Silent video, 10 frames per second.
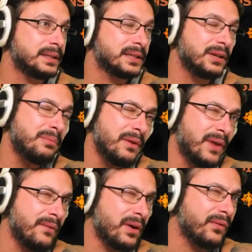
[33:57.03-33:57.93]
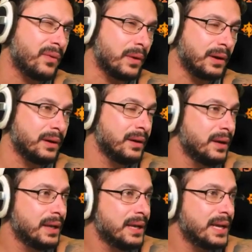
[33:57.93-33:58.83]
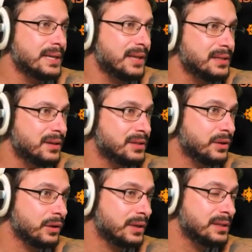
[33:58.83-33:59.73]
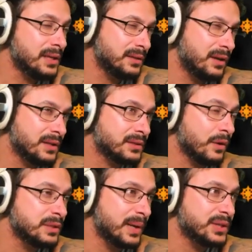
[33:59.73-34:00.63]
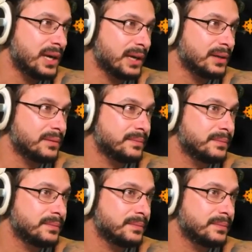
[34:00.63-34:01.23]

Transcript: 3.5 or a 4. It's not as good as Goldspan Dragon.